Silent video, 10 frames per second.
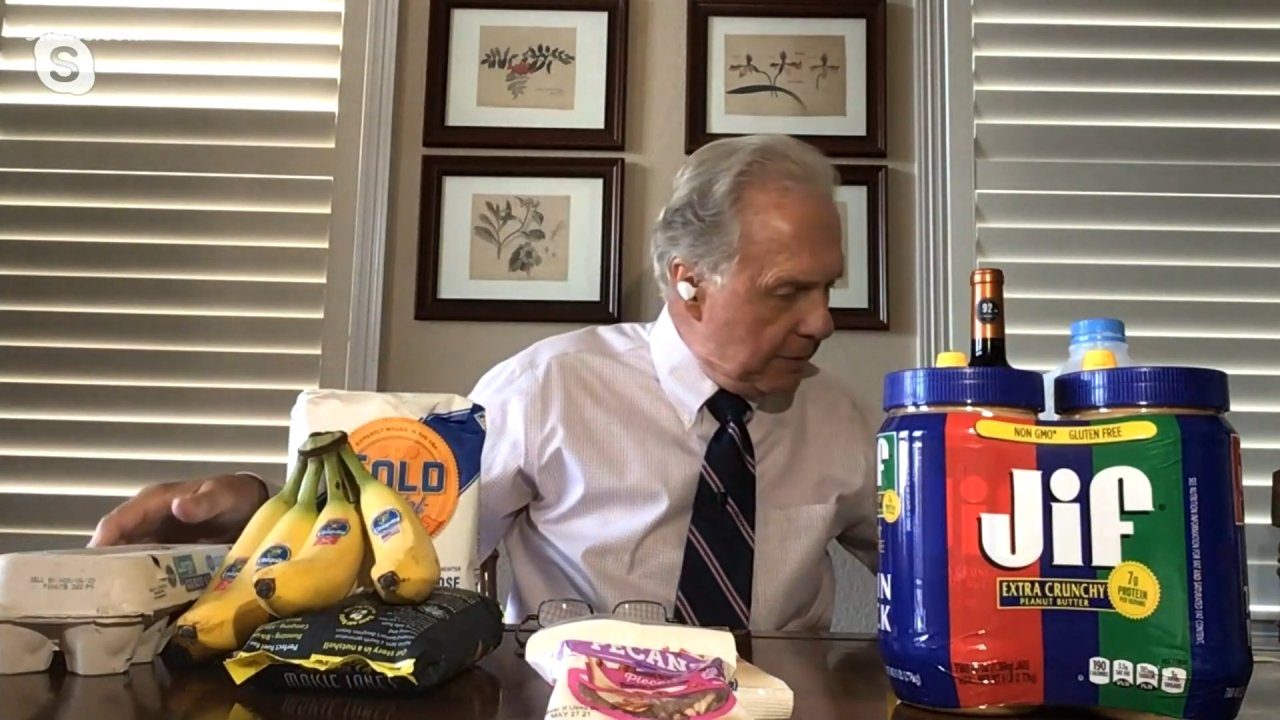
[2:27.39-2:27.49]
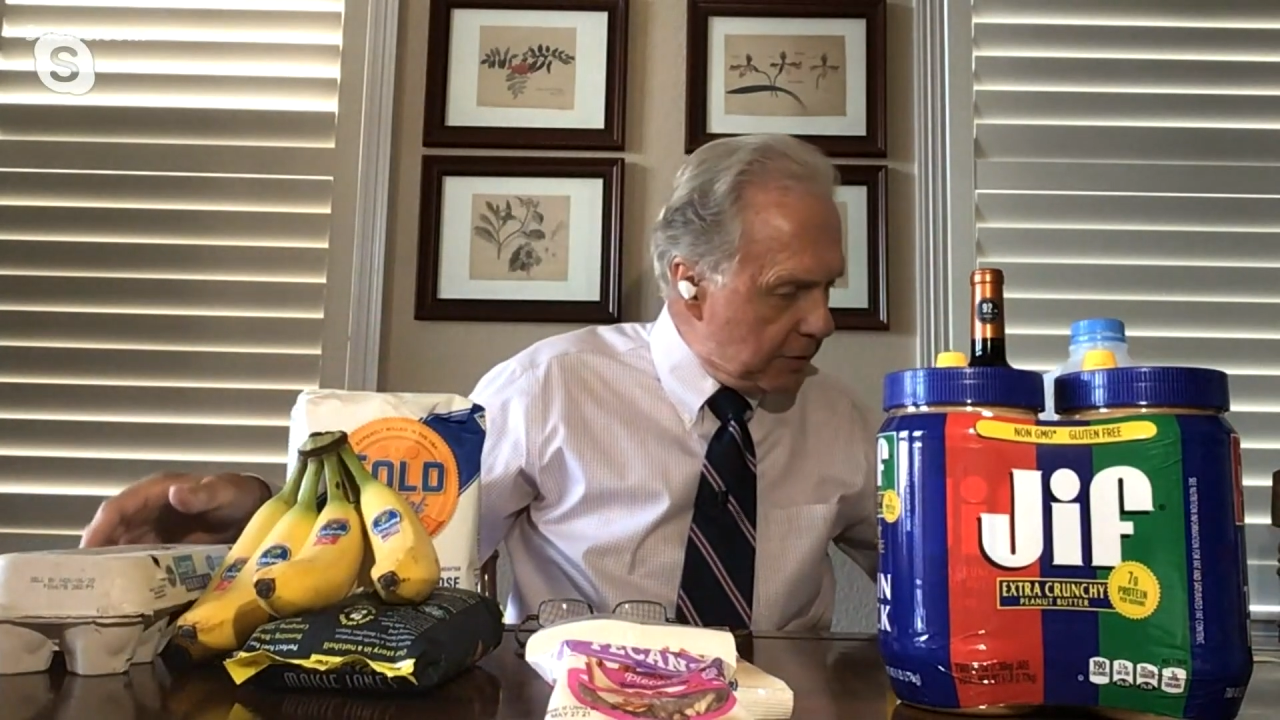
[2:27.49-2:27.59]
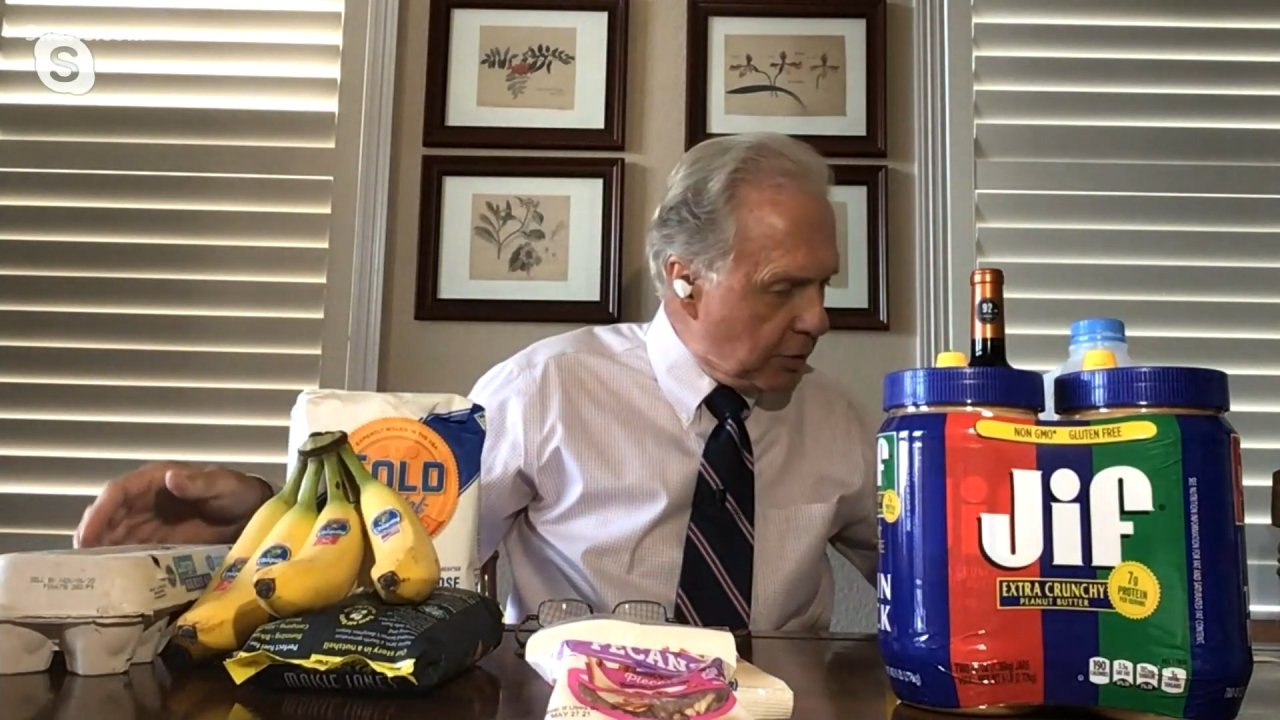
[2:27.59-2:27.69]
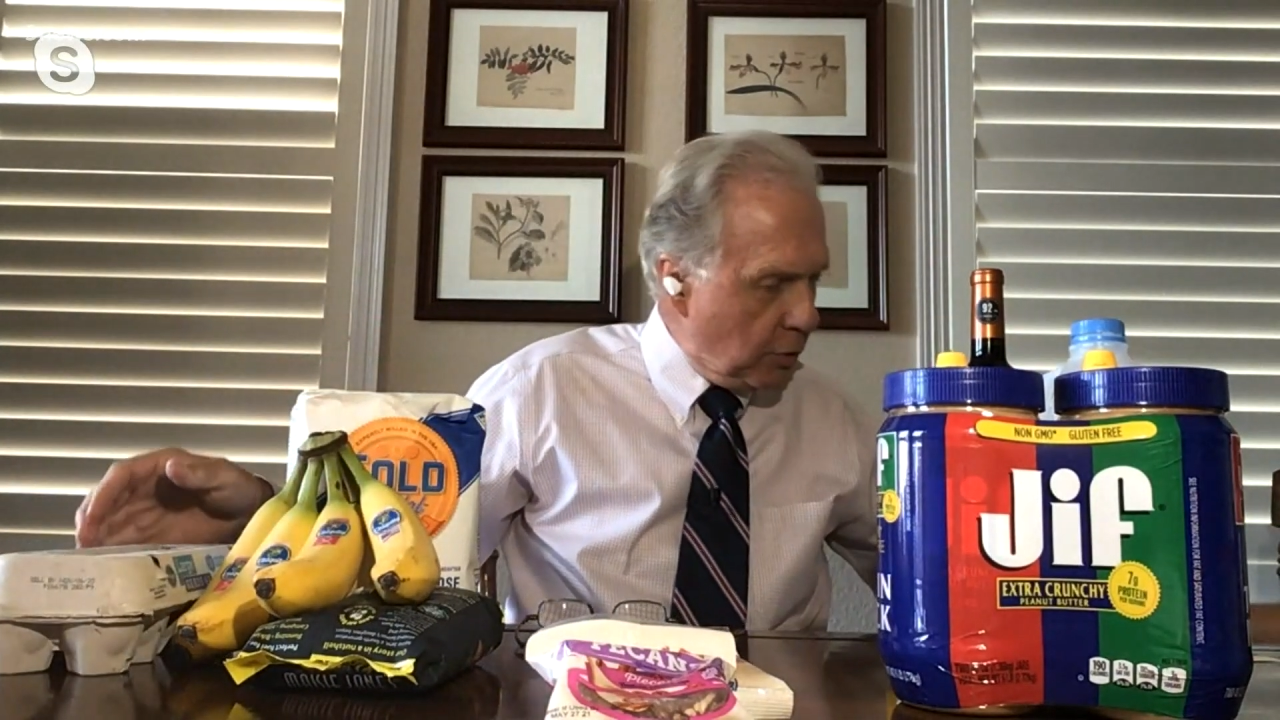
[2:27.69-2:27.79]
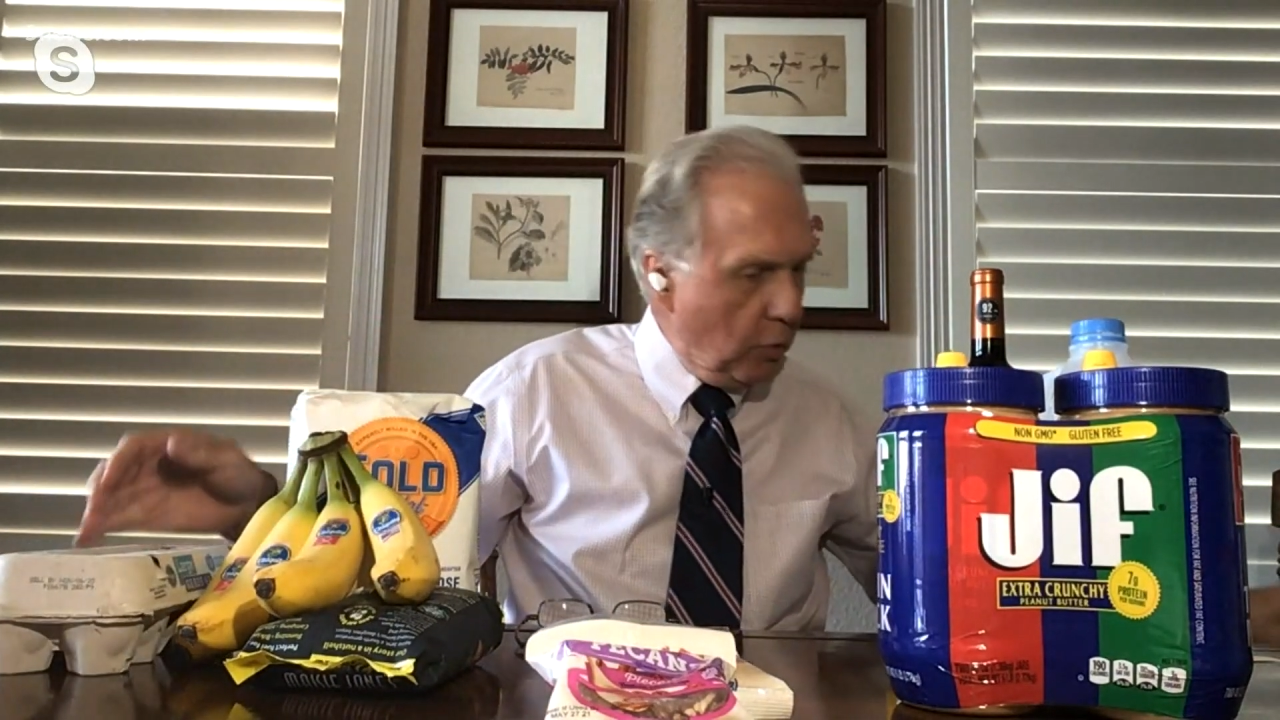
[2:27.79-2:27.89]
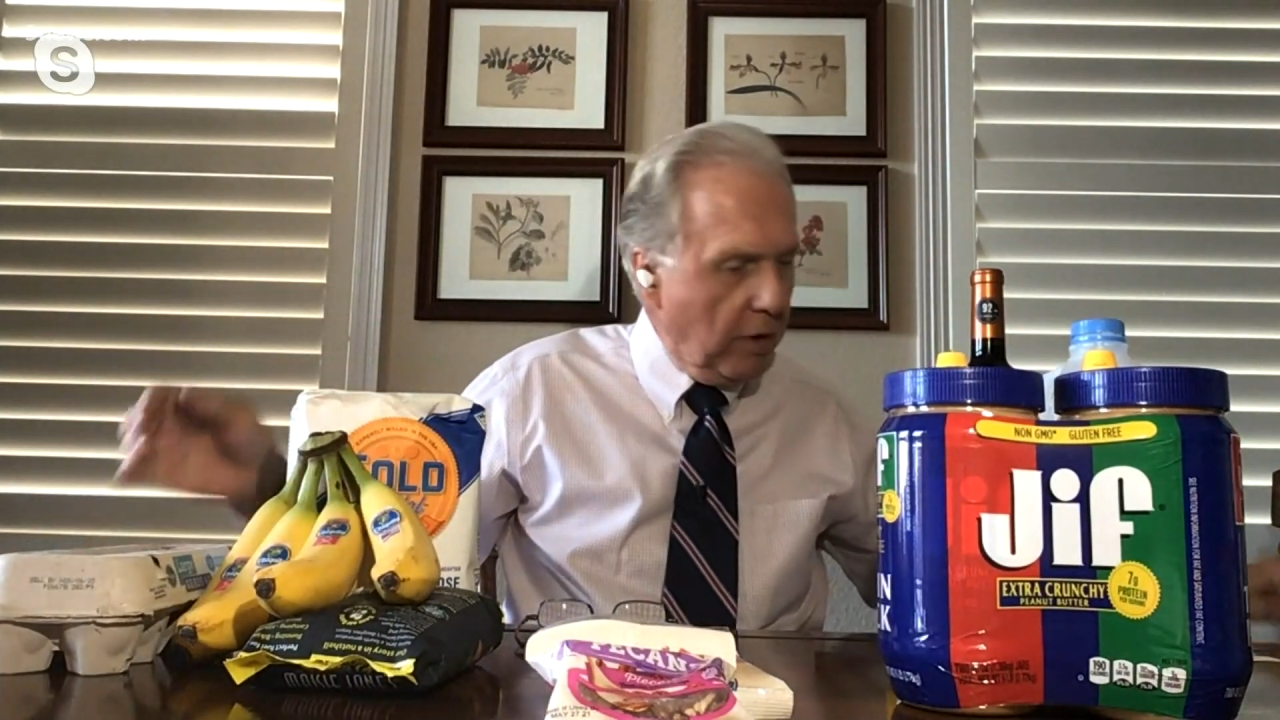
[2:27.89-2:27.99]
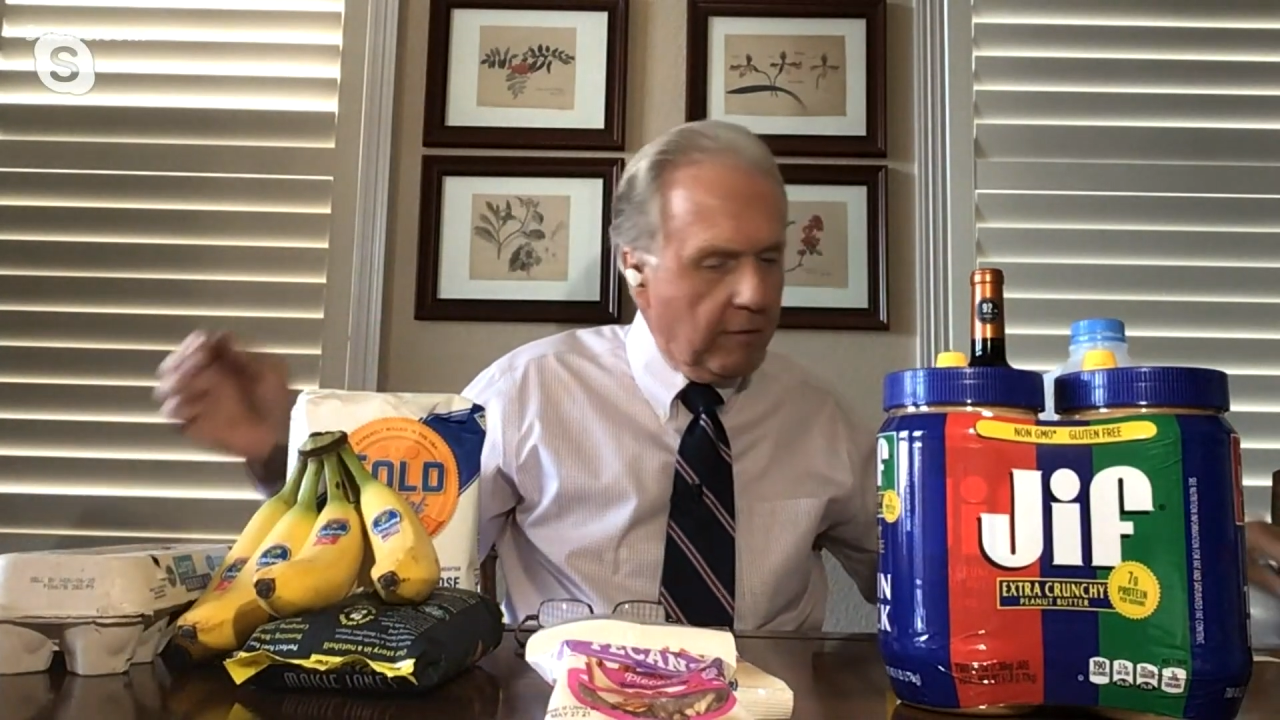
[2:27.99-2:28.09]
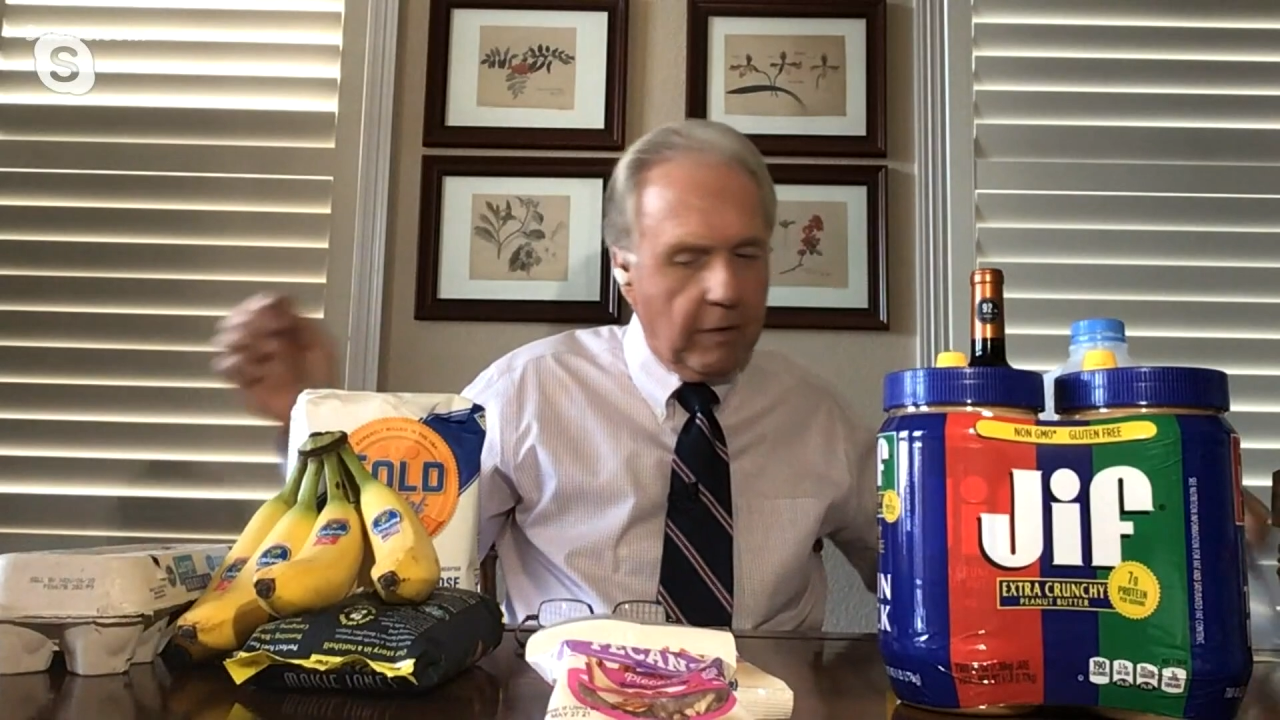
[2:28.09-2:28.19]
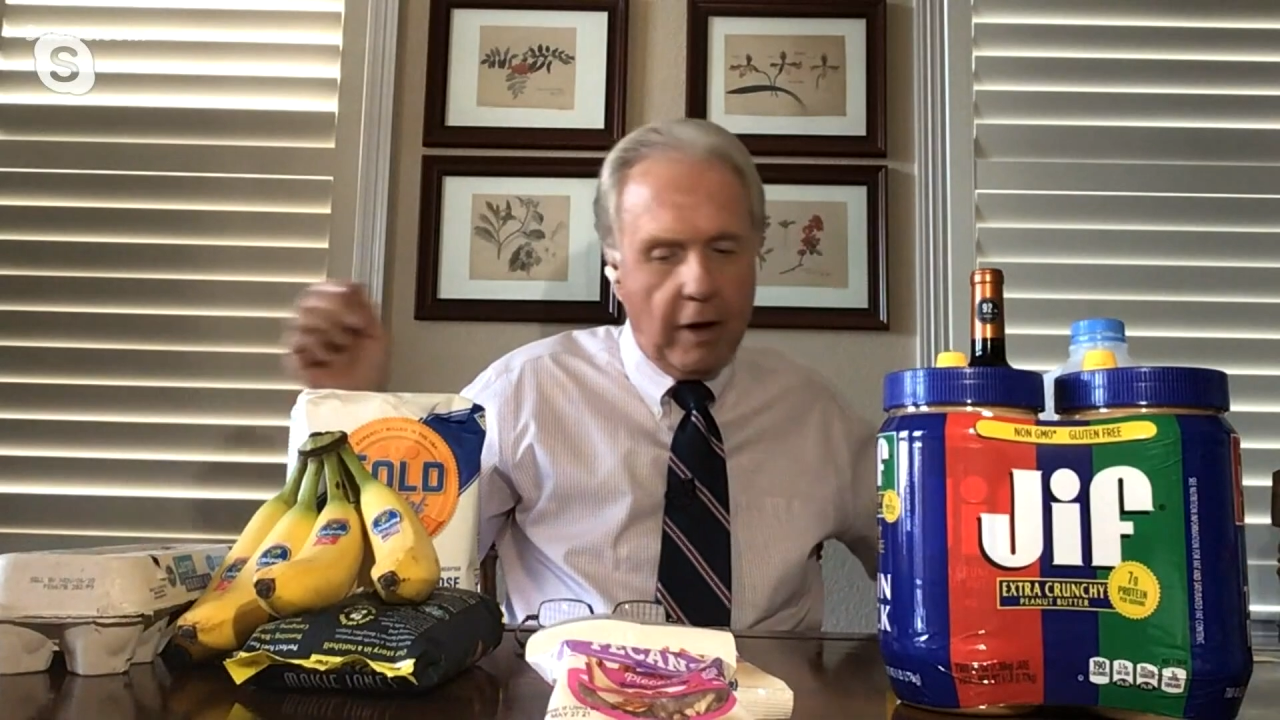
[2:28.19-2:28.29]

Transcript: is true of,